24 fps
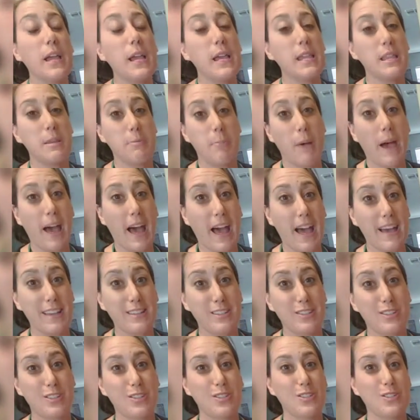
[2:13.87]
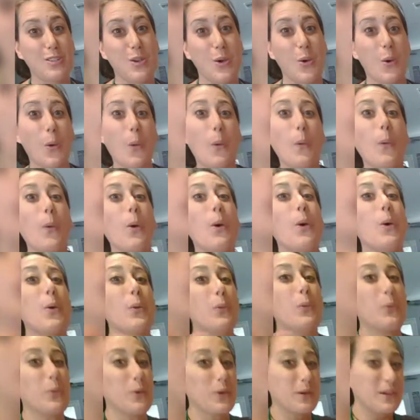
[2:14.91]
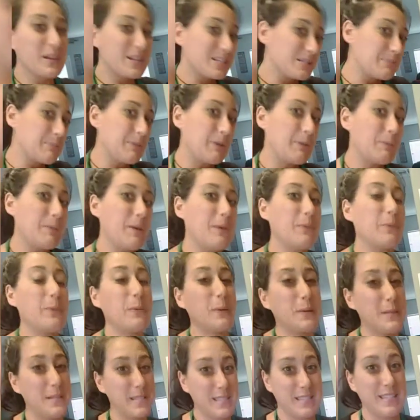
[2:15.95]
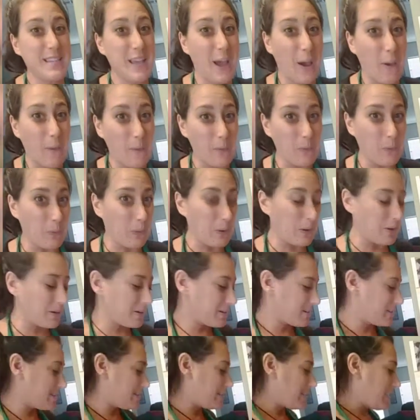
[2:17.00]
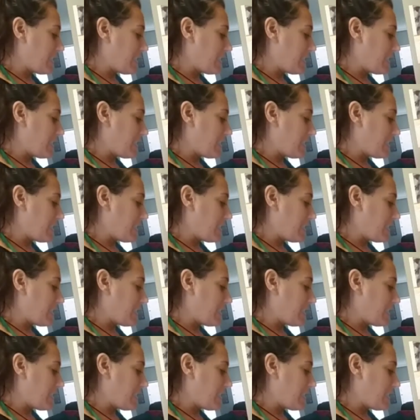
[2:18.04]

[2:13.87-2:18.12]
in the past, so we're gonna experiment. We're gonna see how it works.